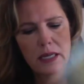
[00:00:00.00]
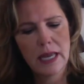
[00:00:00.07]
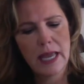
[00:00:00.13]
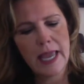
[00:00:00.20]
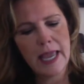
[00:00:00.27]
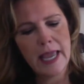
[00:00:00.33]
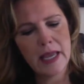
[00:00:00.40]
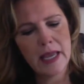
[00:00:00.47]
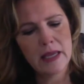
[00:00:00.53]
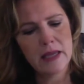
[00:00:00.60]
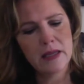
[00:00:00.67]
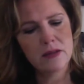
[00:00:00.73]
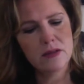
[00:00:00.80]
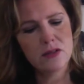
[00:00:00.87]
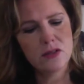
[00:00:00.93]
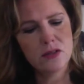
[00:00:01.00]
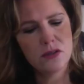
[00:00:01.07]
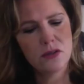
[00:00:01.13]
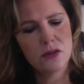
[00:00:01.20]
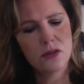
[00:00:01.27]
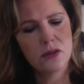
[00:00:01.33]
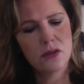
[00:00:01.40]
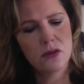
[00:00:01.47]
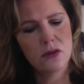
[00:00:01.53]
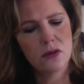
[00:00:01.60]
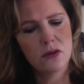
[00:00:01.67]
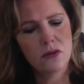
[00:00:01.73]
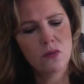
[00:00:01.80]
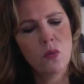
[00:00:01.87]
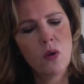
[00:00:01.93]
And
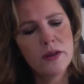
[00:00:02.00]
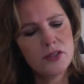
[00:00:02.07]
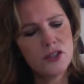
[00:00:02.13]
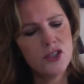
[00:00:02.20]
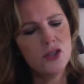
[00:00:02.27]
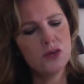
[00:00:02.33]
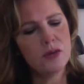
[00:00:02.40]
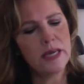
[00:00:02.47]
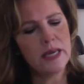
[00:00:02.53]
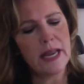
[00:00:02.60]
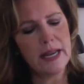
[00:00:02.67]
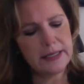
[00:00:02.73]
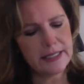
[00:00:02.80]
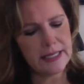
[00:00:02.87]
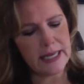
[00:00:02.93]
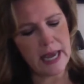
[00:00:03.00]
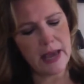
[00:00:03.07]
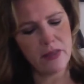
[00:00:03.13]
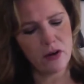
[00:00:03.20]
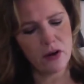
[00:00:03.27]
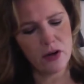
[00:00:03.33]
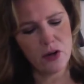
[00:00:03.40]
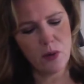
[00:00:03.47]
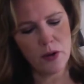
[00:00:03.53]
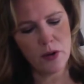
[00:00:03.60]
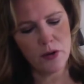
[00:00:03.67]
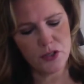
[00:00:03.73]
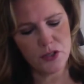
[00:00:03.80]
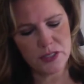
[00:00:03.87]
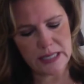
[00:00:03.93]
once you get it together and you
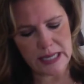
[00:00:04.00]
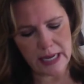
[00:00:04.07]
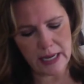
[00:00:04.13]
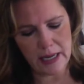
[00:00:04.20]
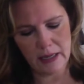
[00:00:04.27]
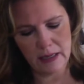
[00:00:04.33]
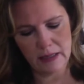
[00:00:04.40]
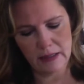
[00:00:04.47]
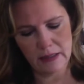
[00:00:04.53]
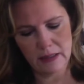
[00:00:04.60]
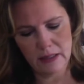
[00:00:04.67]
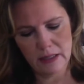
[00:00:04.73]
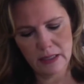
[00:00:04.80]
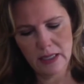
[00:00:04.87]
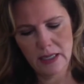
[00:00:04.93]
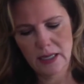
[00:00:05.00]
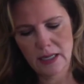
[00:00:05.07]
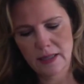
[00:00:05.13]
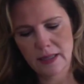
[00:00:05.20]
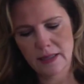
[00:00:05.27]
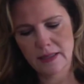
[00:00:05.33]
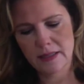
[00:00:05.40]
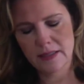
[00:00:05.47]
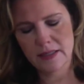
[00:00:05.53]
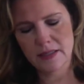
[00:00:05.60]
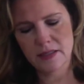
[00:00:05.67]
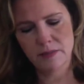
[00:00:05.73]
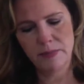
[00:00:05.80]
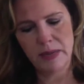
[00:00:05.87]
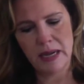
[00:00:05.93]
understand that this
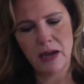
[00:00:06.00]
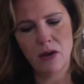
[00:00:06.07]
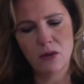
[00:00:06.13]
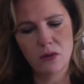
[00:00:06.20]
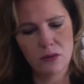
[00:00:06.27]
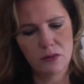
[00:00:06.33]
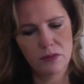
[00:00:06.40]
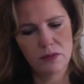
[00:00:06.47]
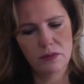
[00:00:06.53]
is about